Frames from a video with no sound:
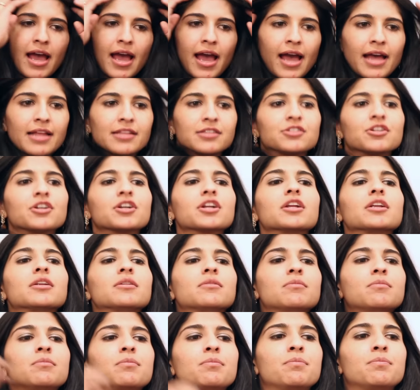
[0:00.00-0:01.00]
had started
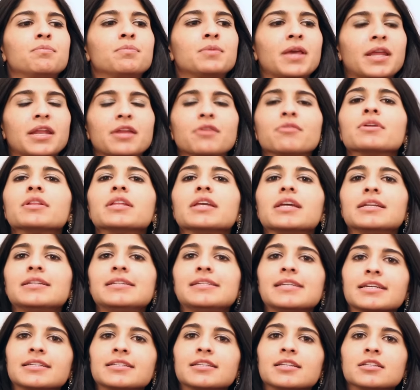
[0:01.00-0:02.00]
getting really
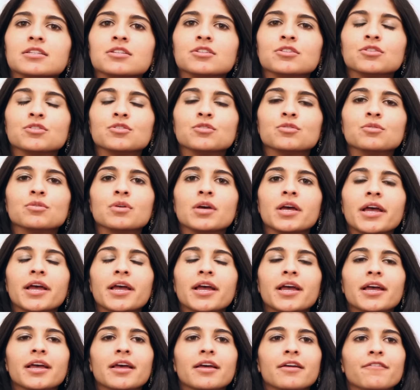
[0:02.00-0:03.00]
addicted to
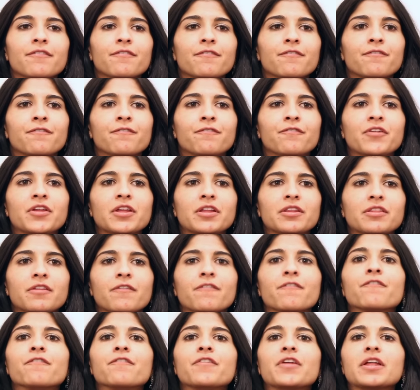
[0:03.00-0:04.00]

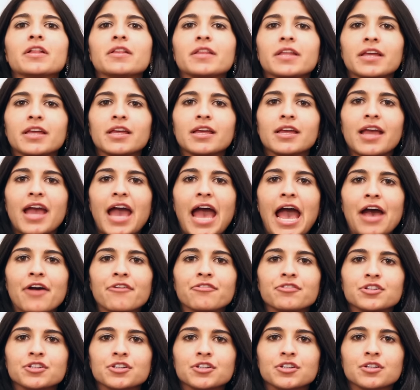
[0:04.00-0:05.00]
the feeling
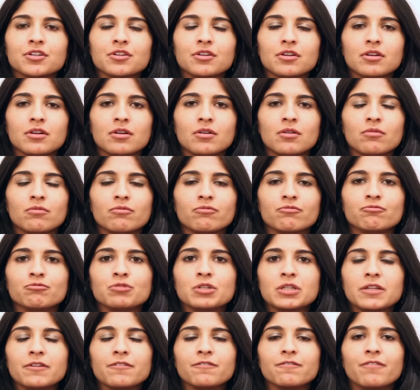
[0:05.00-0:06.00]
after a
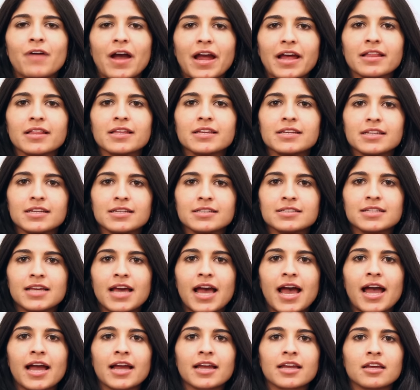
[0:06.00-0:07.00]
really violent
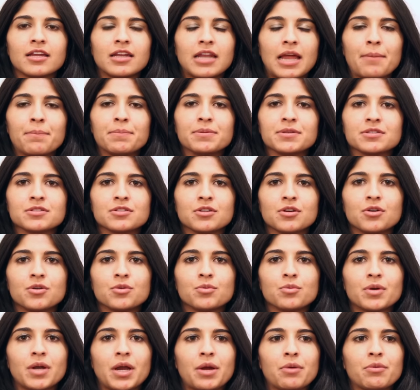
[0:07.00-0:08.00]
attack, an
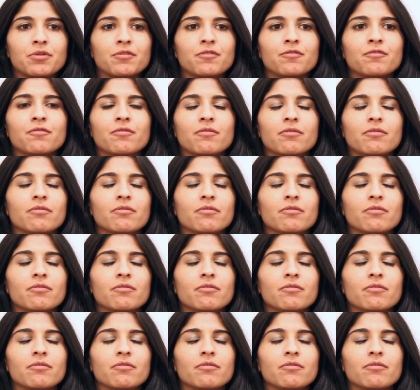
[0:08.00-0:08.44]
episode where I would